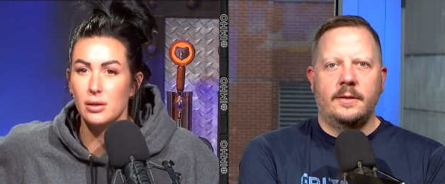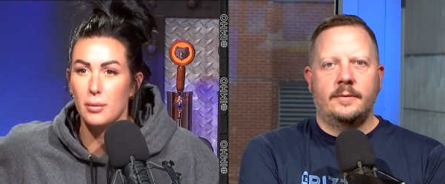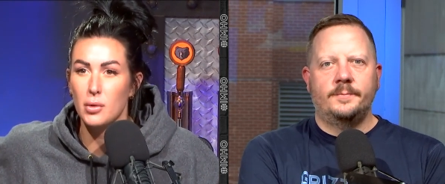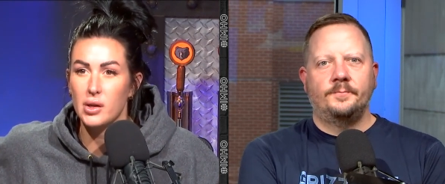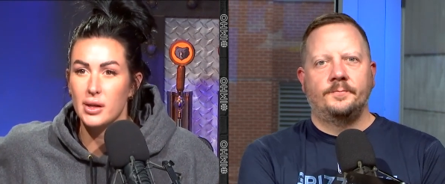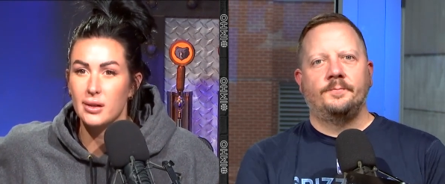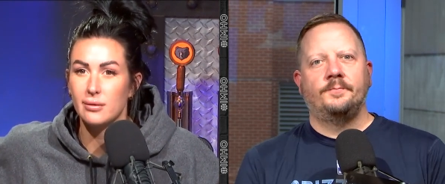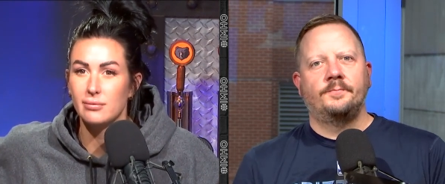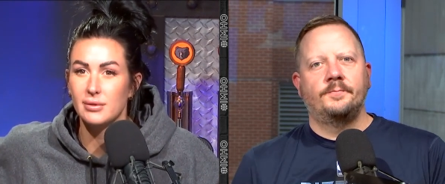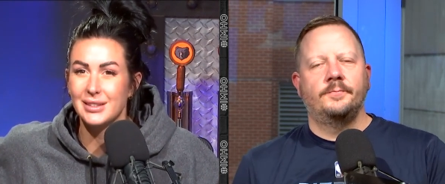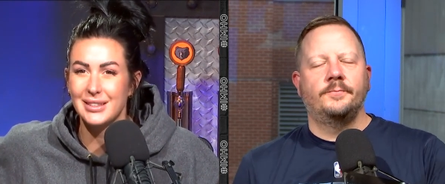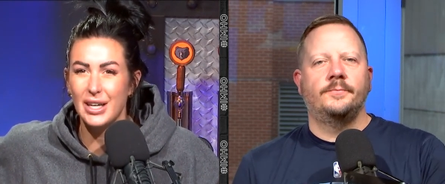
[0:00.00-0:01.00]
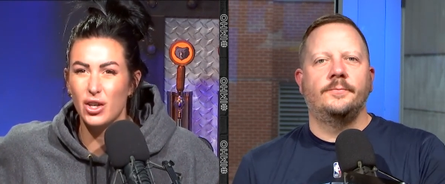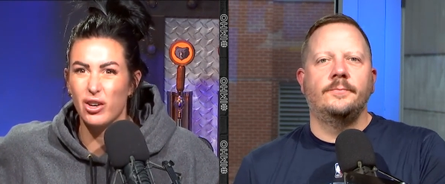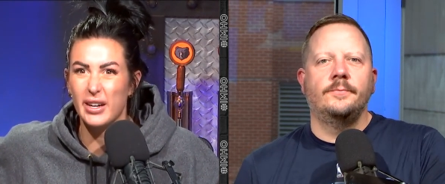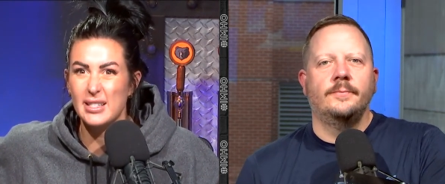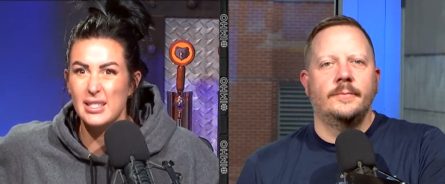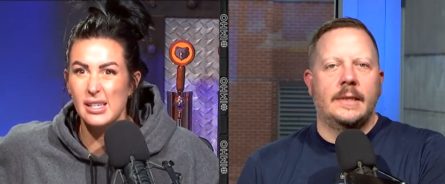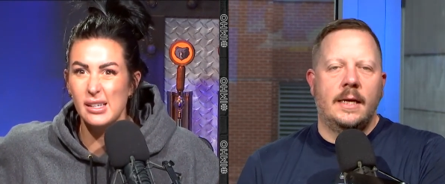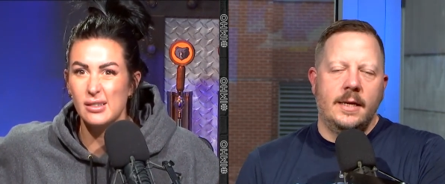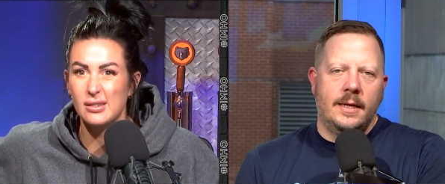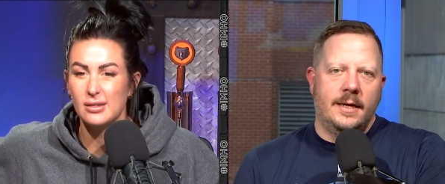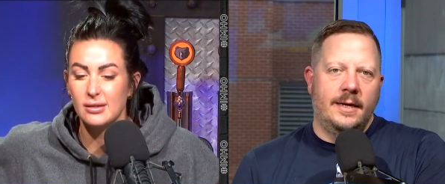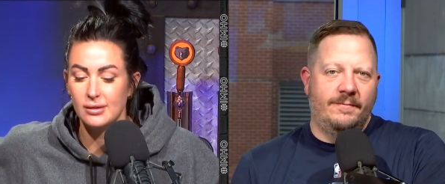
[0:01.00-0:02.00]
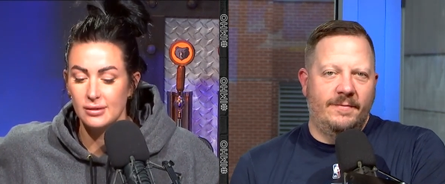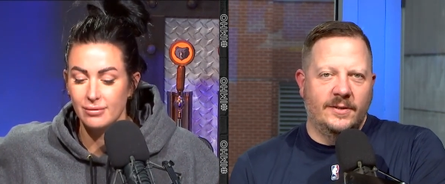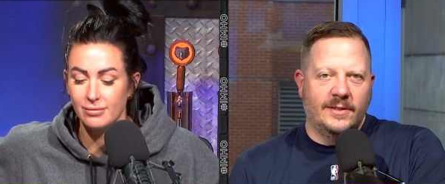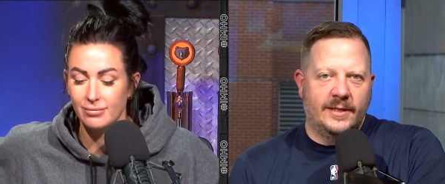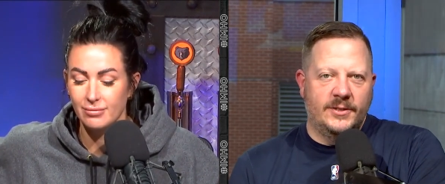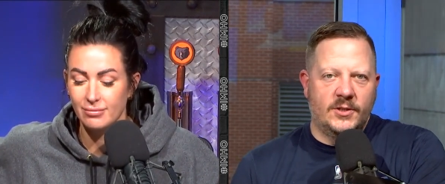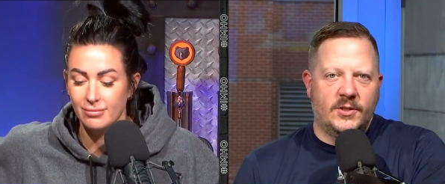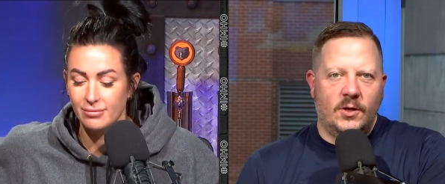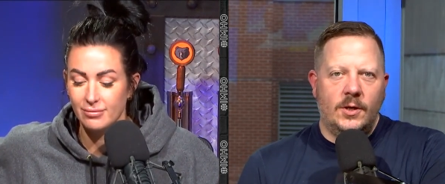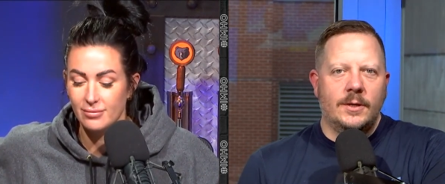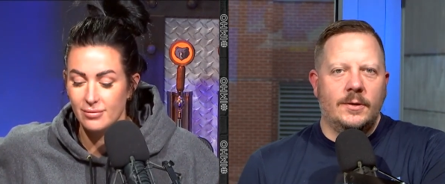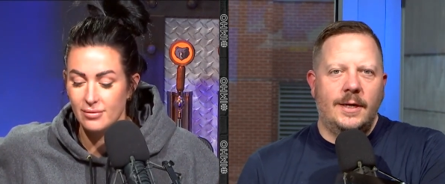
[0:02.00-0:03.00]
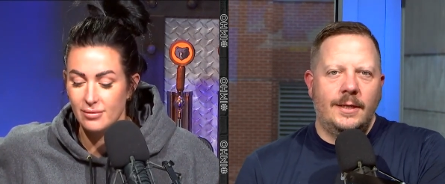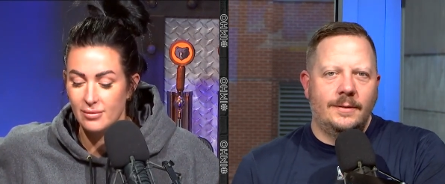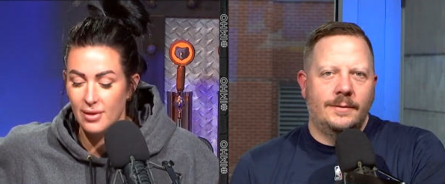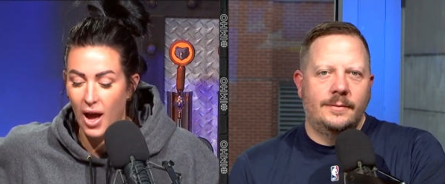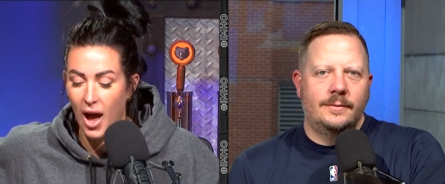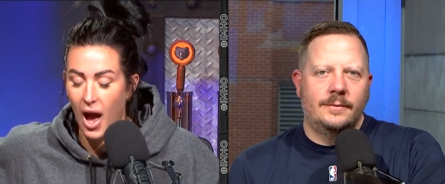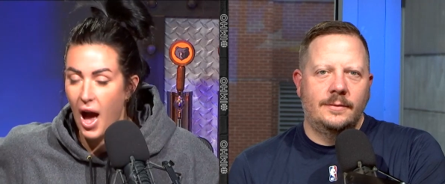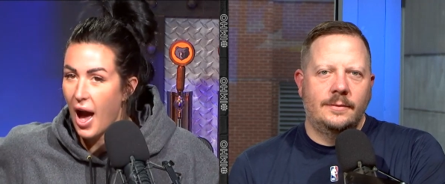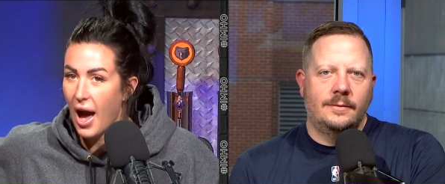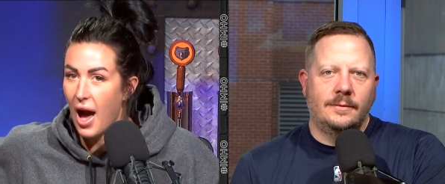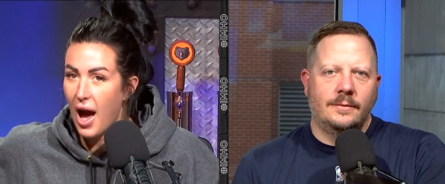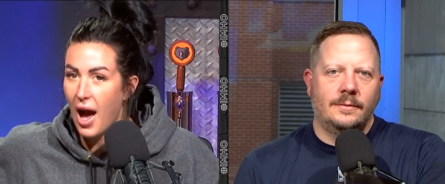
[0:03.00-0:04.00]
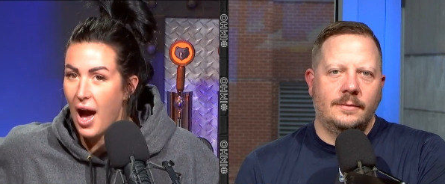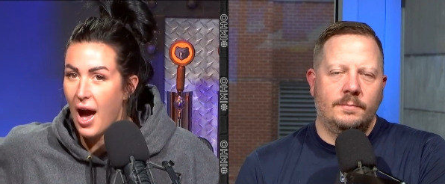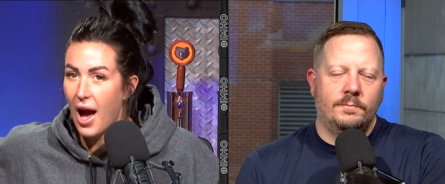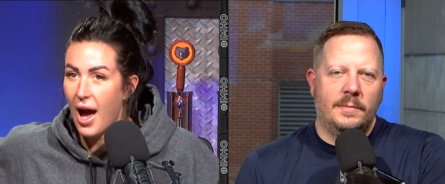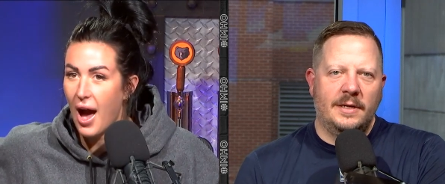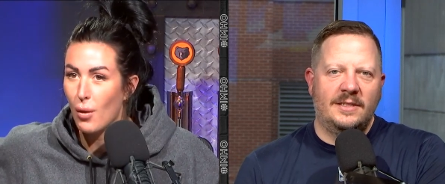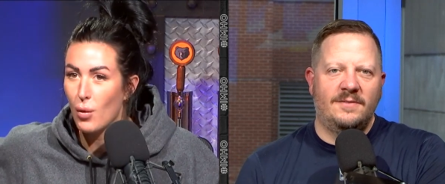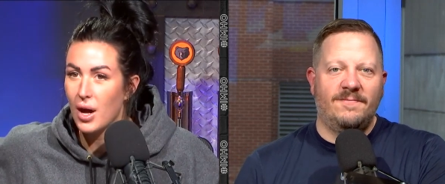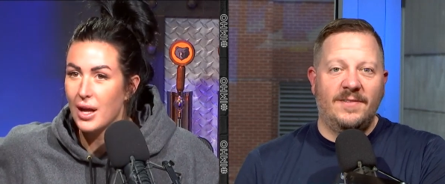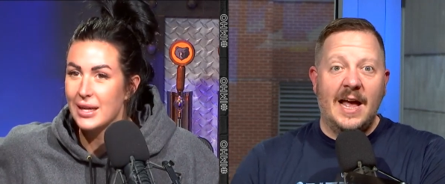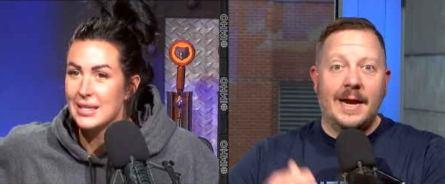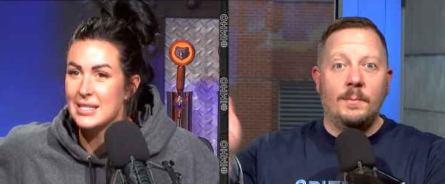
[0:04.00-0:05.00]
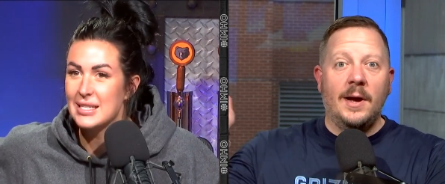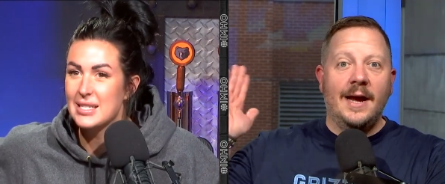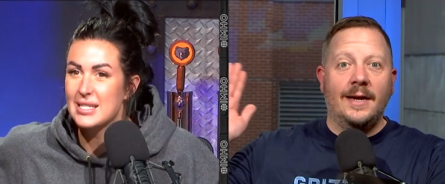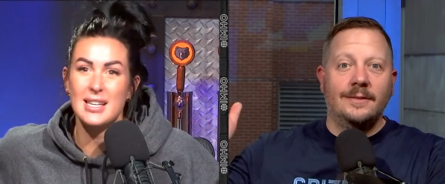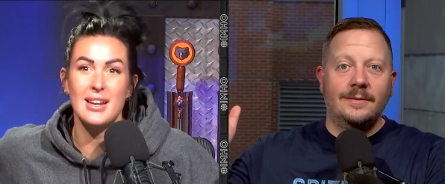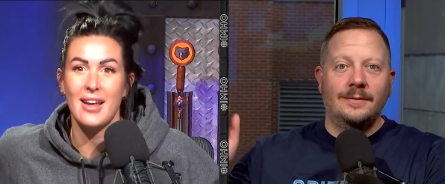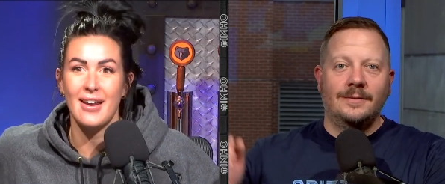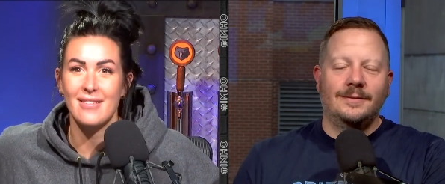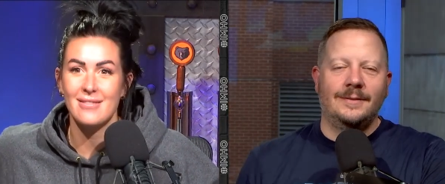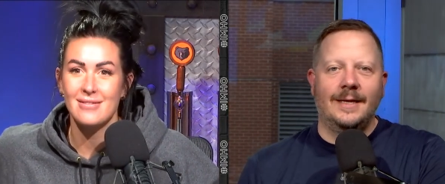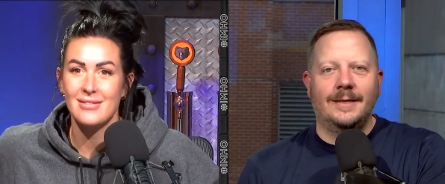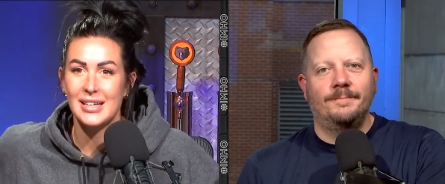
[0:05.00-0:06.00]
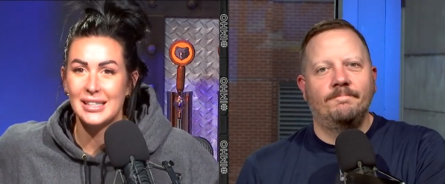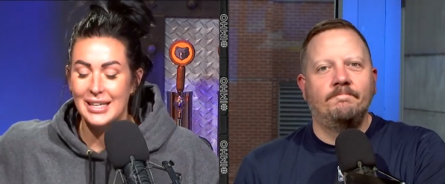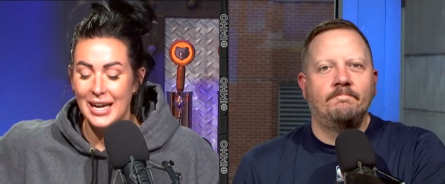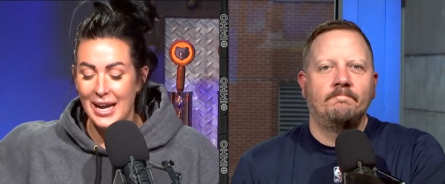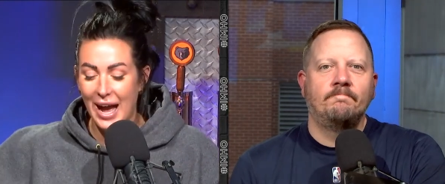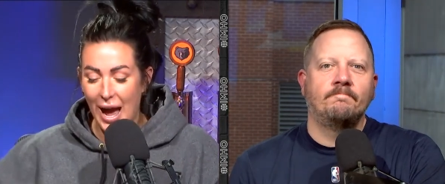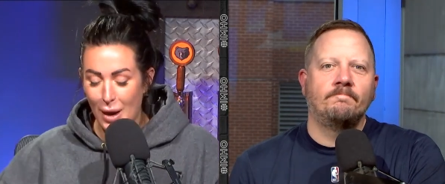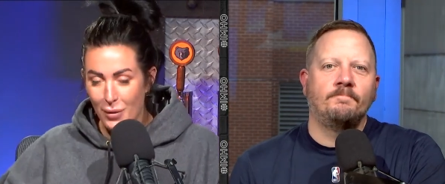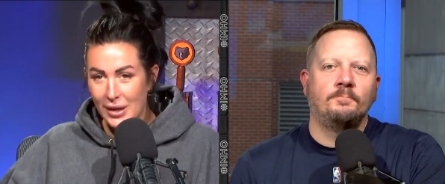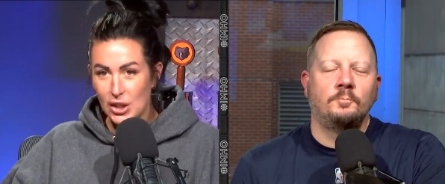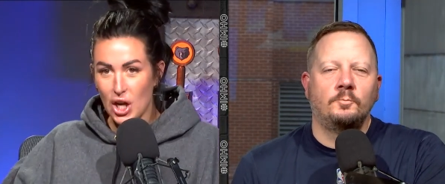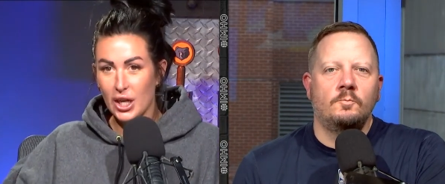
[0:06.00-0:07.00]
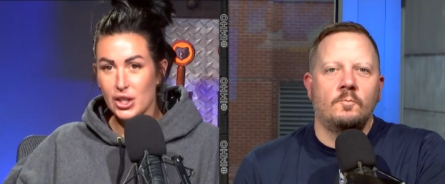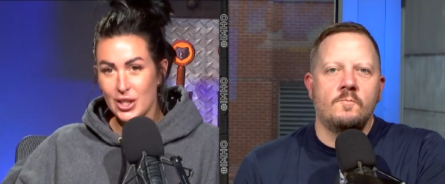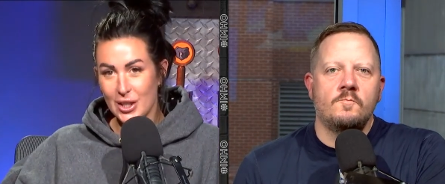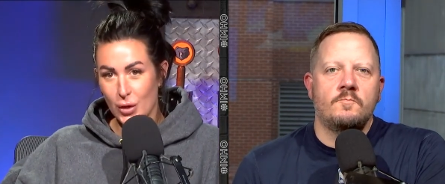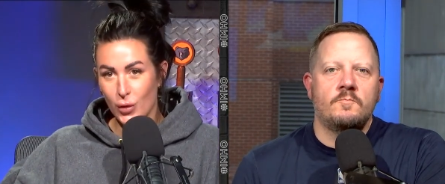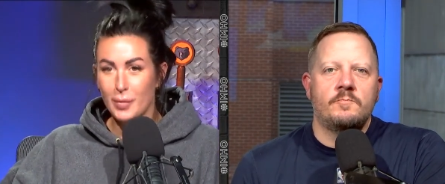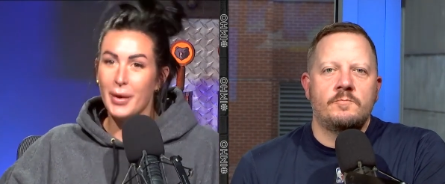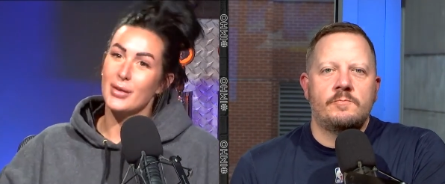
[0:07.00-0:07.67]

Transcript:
Speaker 1: more. Isn't that crazy?
Speaker 2: It feels like it just started, right? But it's well, flying by. Didn't. Yeah.
Speaker 1: I want to talk to you about